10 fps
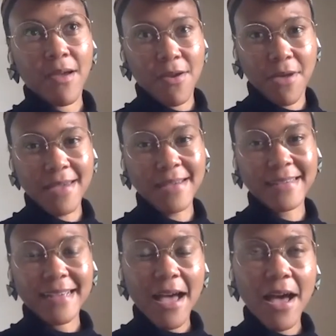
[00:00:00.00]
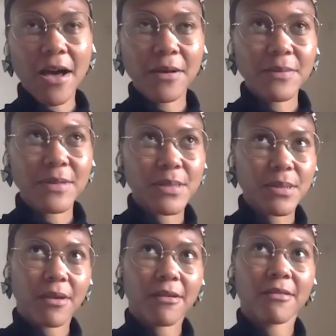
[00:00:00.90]
okay.
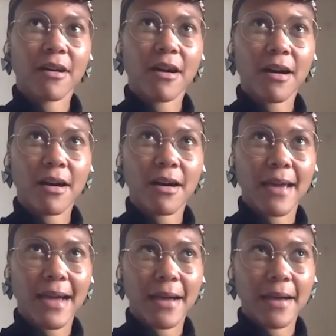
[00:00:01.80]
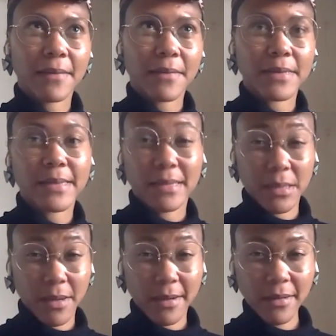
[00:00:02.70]
So I am a set
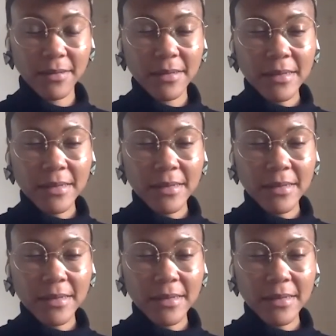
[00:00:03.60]
designer.